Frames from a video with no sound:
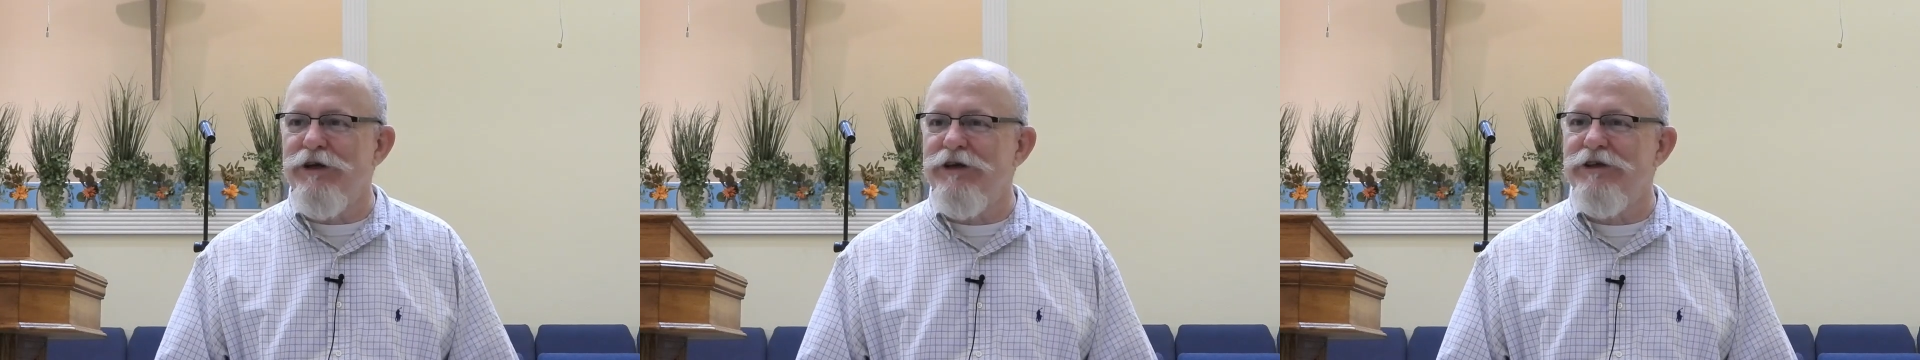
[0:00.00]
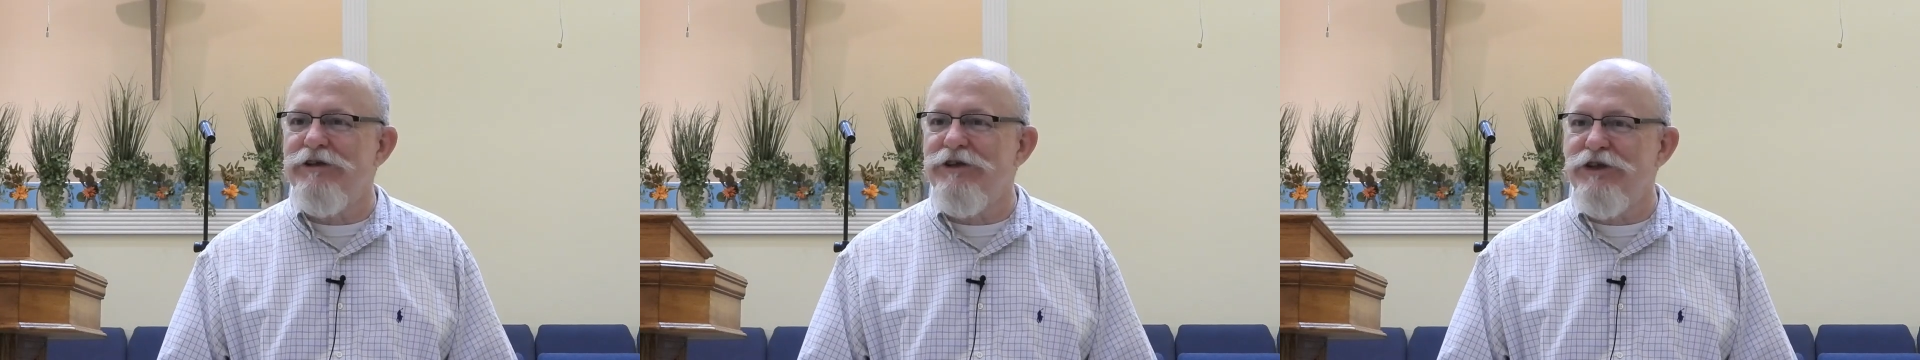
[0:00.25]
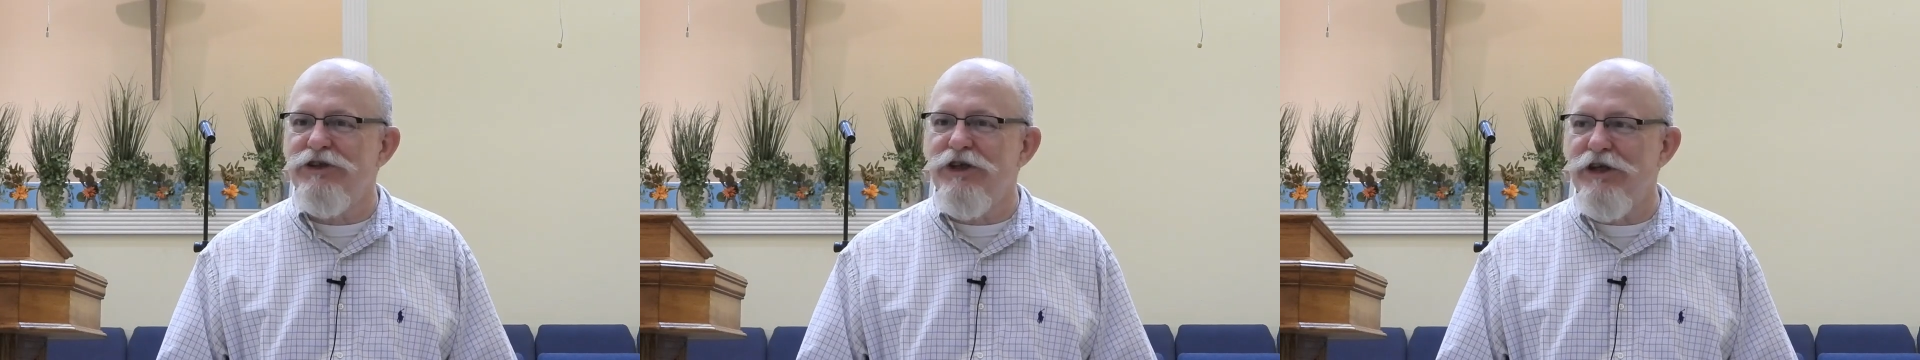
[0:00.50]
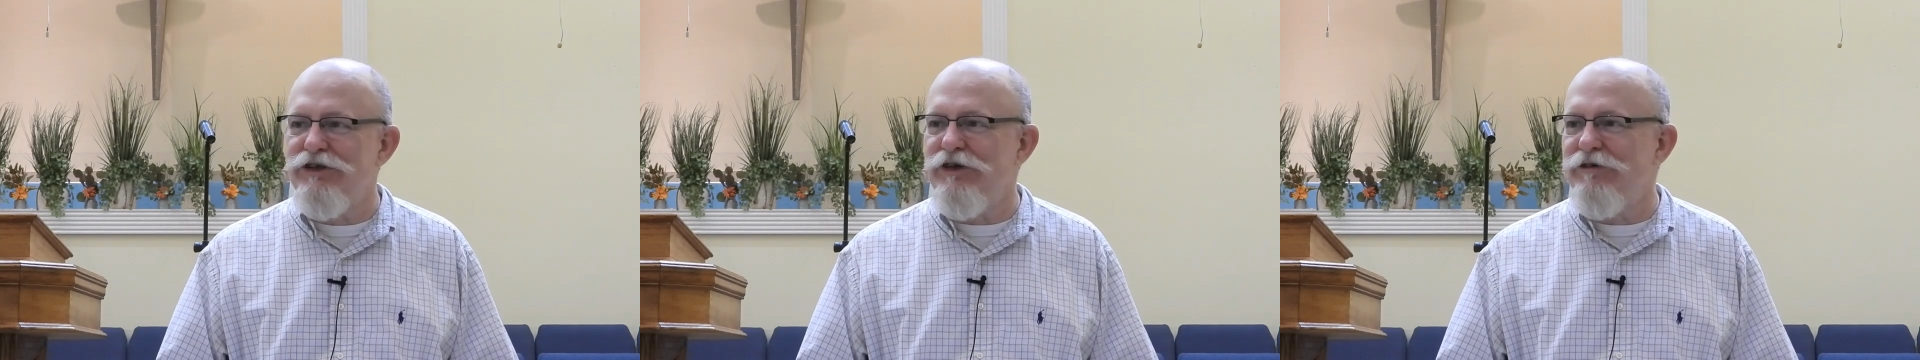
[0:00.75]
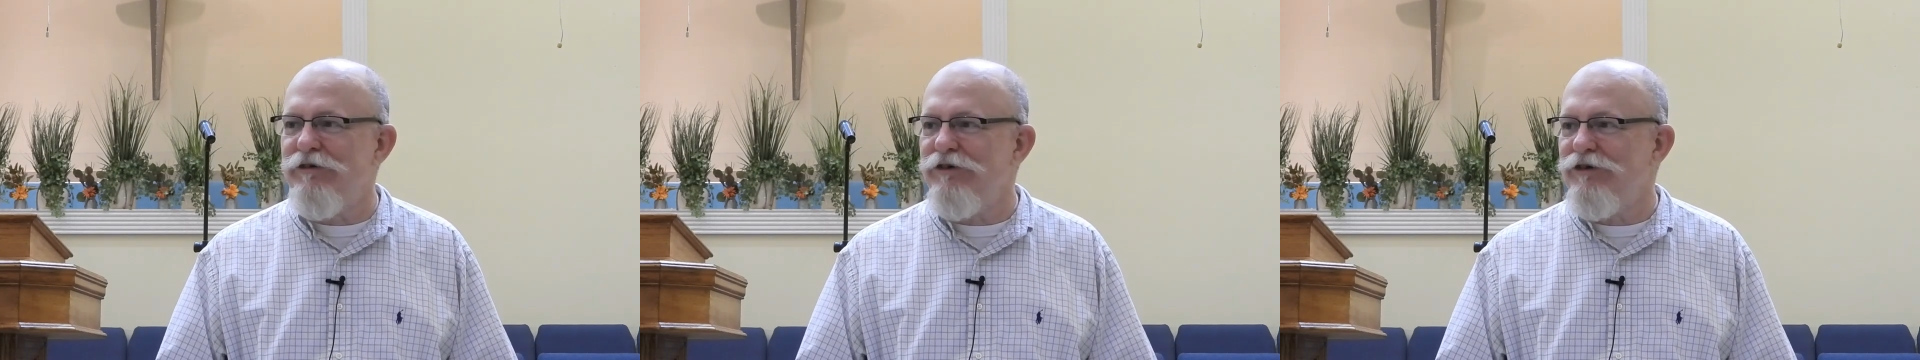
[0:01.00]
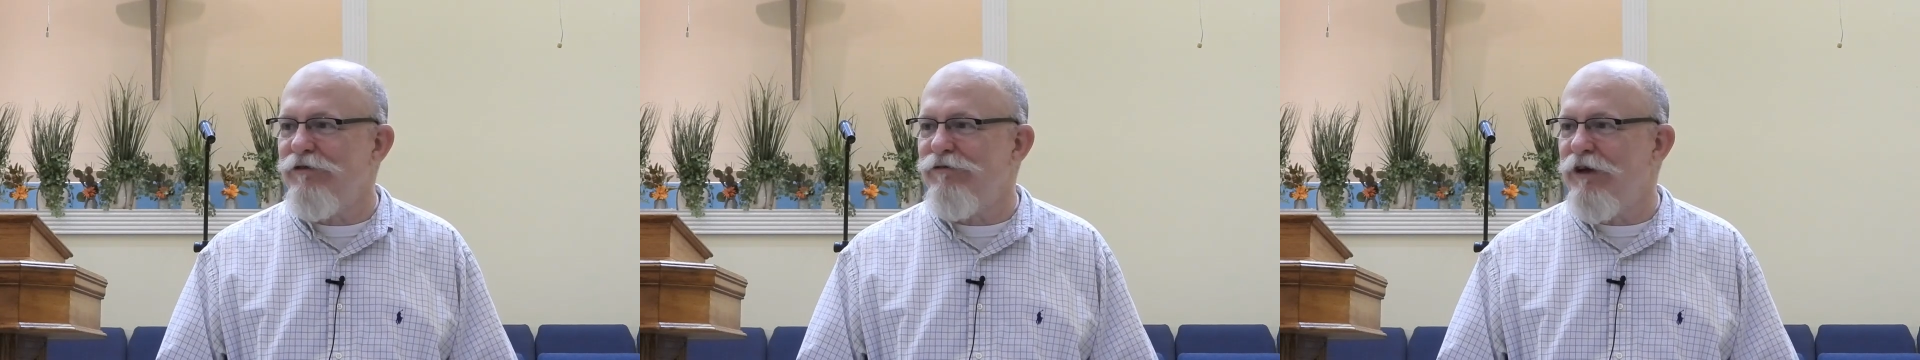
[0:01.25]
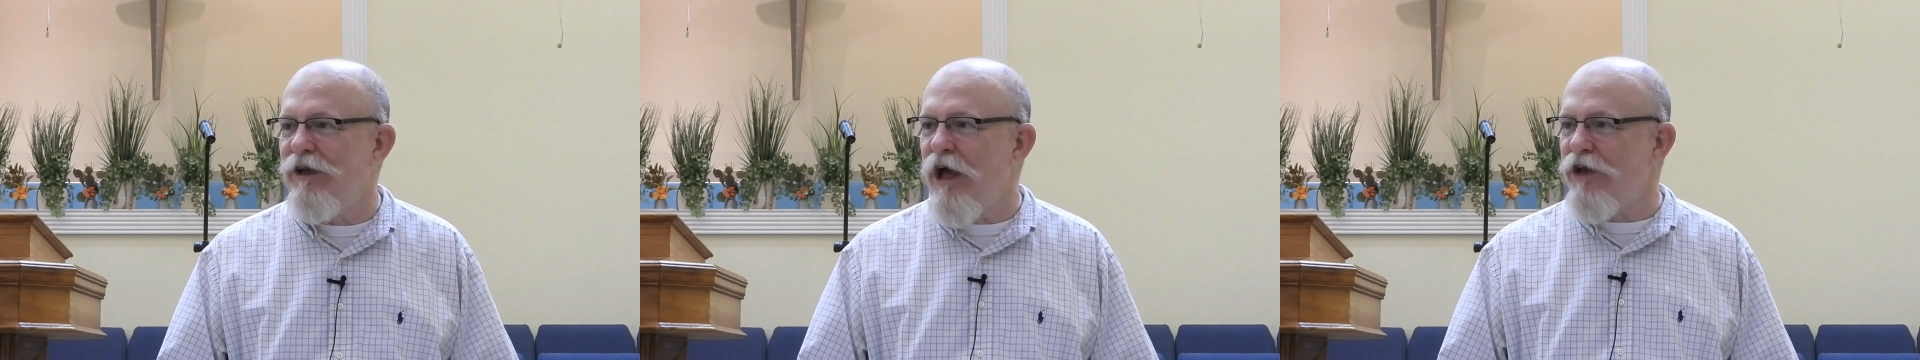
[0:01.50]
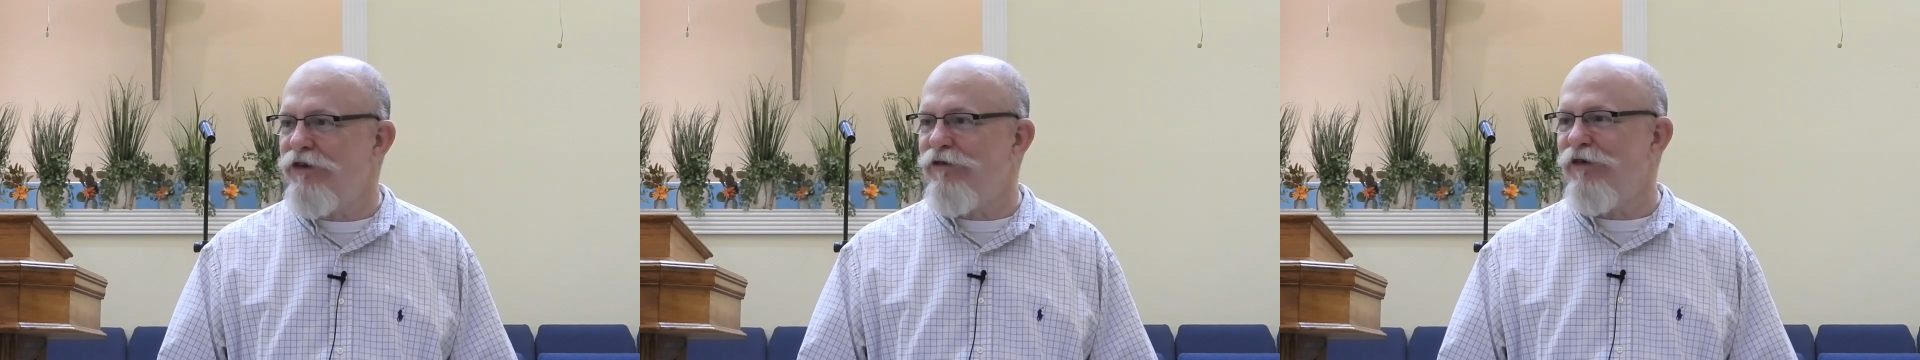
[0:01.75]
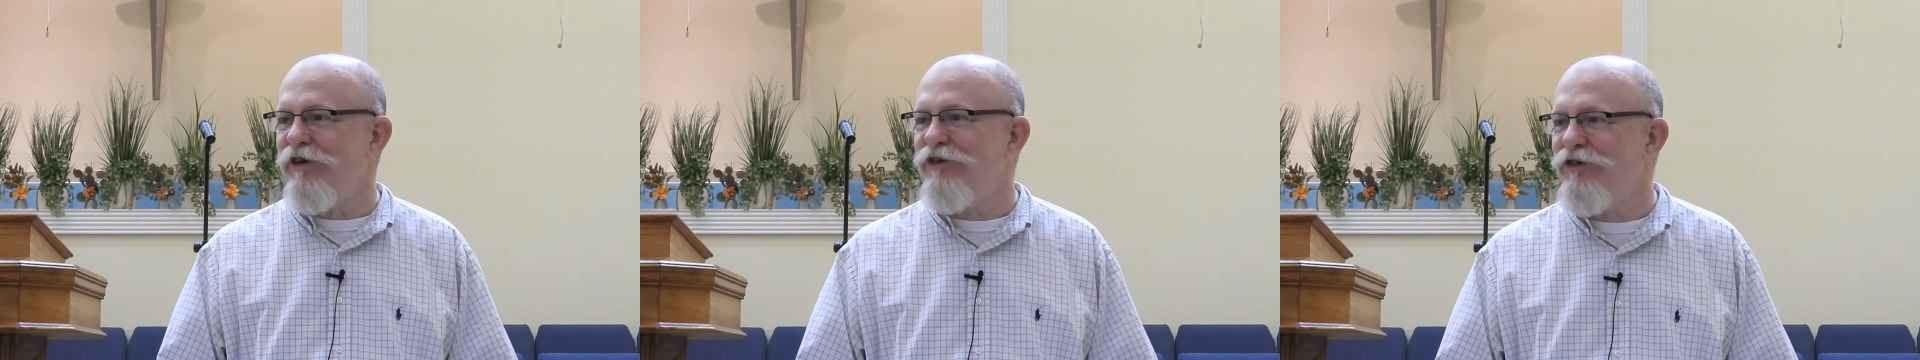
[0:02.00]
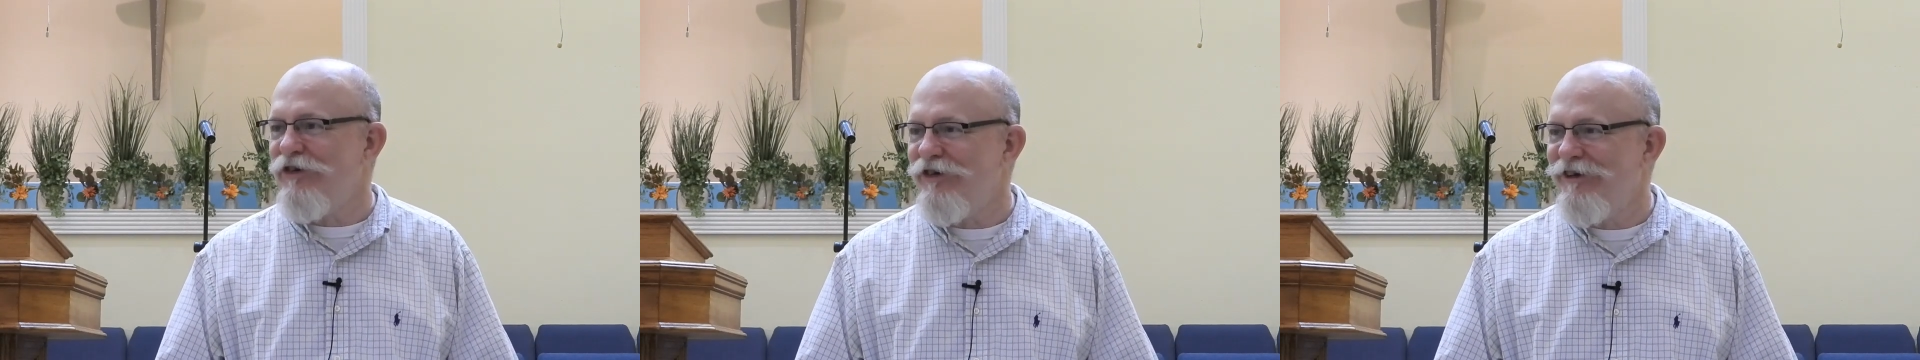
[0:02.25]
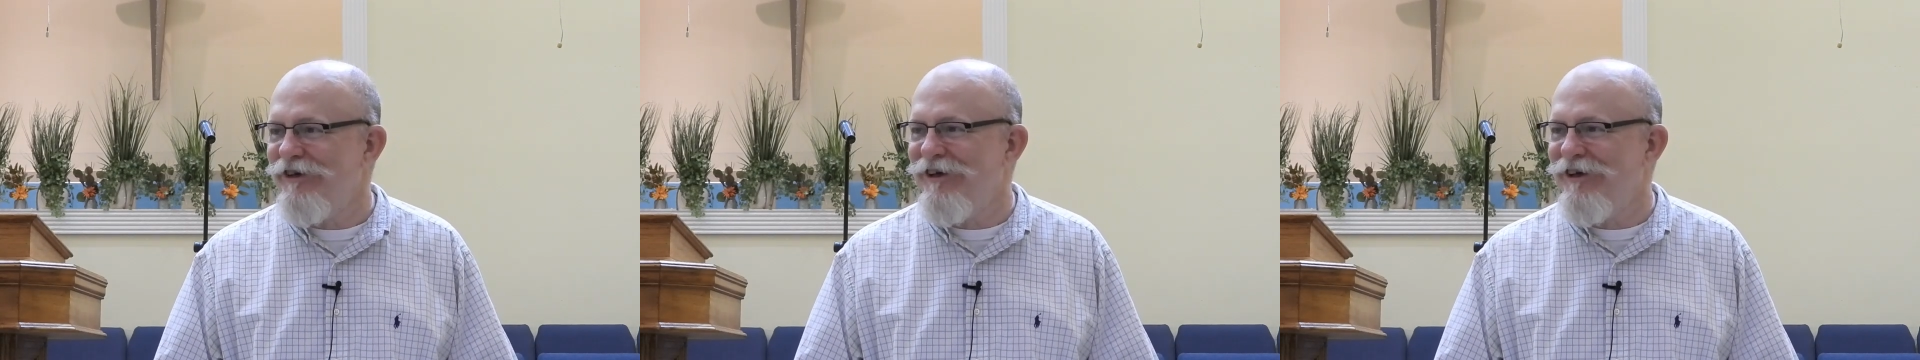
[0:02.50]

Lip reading: and discuss some philosophies.